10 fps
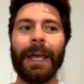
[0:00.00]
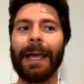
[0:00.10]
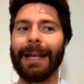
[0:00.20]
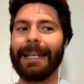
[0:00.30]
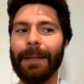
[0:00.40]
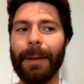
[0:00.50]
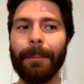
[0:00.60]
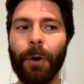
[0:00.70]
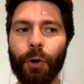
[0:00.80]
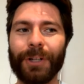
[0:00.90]
And eBay
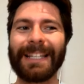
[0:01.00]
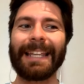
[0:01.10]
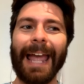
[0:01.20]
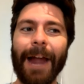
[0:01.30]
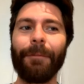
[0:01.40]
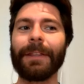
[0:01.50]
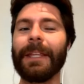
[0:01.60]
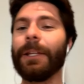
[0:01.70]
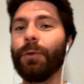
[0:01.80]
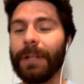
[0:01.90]
Motors has
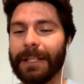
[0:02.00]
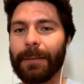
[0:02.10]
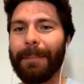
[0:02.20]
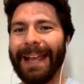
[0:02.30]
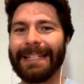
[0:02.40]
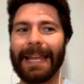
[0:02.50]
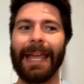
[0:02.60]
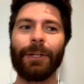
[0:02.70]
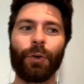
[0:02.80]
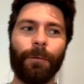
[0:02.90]
everything you need to
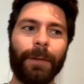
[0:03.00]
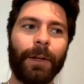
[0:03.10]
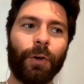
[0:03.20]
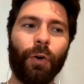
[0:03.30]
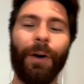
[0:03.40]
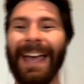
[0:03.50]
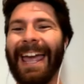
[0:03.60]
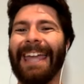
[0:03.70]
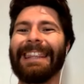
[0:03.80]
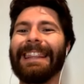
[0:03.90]
maintain your vehicle
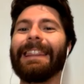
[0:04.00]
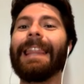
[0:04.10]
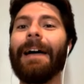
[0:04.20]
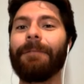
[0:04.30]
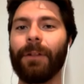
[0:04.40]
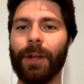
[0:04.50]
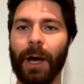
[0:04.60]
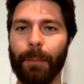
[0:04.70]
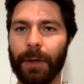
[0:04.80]
and level it up